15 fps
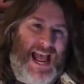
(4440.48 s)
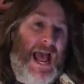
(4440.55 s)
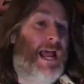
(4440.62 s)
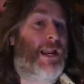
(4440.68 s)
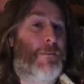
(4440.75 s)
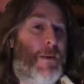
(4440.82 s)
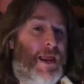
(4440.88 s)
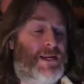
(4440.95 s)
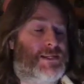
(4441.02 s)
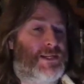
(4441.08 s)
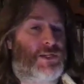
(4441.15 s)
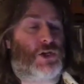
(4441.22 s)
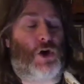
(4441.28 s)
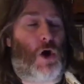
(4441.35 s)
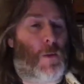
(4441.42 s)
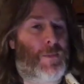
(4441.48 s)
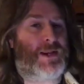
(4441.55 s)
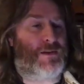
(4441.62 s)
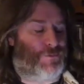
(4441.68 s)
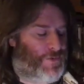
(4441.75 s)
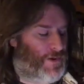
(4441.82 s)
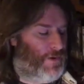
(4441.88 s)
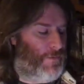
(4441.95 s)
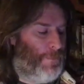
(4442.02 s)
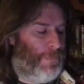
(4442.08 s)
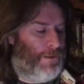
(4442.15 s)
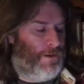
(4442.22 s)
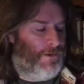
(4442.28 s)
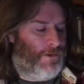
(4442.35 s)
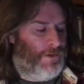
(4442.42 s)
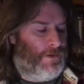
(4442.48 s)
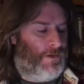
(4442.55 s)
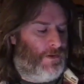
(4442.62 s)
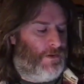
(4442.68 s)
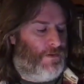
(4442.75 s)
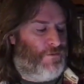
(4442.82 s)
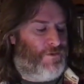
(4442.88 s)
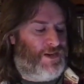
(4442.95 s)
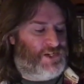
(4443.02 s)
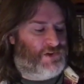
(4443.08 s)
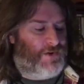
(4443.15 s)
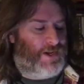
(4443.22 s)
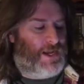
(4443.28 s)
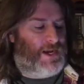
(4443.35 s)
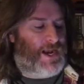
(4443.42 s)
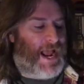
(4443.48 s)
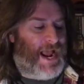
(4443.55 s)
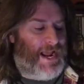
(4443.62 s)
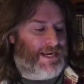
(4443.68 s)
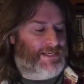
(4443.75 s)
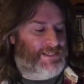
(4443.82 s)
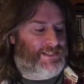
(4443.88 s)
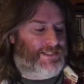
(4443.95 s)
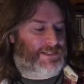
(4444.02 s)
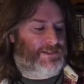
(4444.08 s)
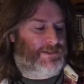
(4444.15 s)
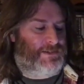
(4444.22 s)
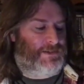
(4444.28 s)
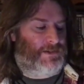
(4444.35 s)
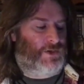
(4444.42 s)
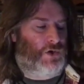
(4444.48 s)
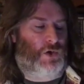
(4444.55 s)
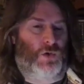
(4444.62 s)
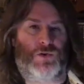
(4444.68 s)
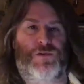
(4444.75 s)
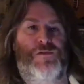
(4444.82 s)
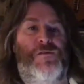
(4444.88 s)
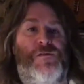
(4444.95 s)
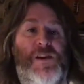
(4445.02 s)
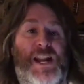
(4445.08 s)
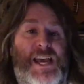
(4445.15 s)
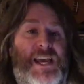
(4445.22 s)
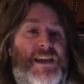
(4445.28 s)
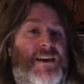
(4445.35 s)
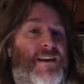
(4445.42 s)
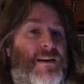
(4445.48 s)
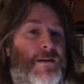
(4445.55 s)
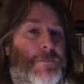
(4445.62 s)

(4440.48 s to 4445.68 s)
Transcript: animated comedy film featuring an ant called Flick?